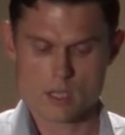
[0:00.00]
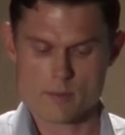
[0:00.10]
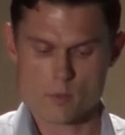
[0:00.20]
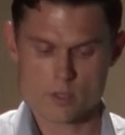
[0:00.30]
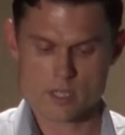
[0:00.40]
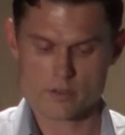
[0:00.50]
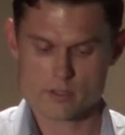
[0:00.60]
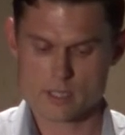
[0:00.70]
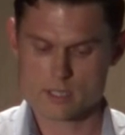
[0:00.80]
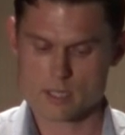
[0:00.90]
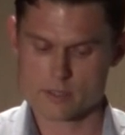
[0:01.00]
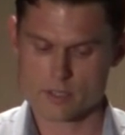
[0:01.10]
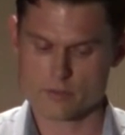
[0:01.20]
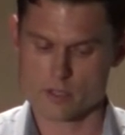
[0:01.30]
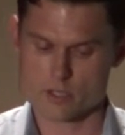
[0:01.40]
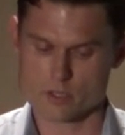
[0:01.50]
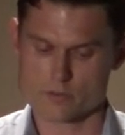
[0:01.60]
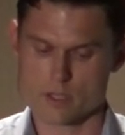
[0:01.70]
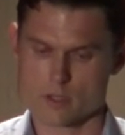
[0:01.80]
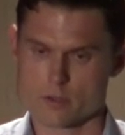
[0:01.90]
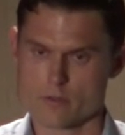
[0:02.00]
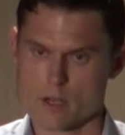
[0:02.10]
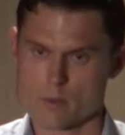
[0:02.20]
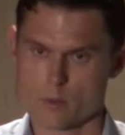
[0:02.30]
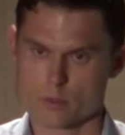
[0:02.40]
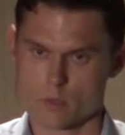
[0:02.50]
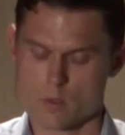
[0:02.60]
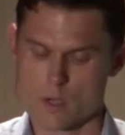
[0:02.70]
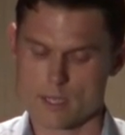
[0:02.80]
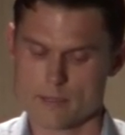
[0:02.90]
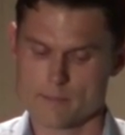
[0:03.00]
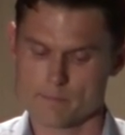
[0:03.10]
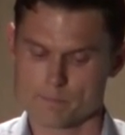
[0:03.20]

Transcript: a more de detailed definition of dietary fiber was required.